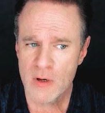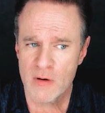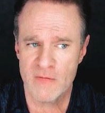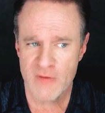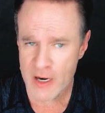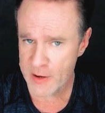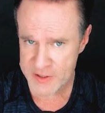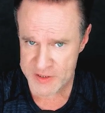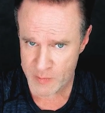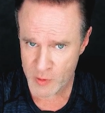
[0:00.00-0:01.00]
very
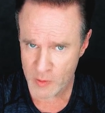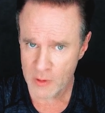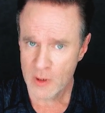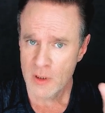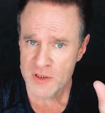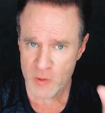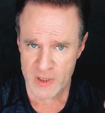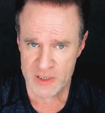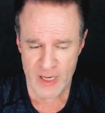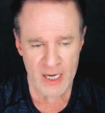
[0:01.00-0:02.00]
simple
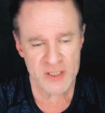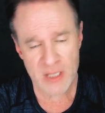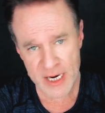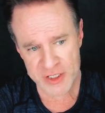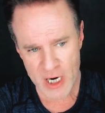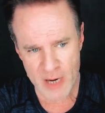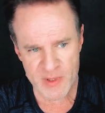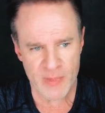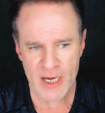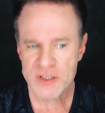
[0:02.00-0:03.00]
squeeze page /
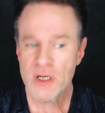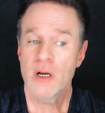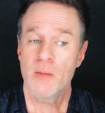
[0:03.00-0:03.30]
opt-in page.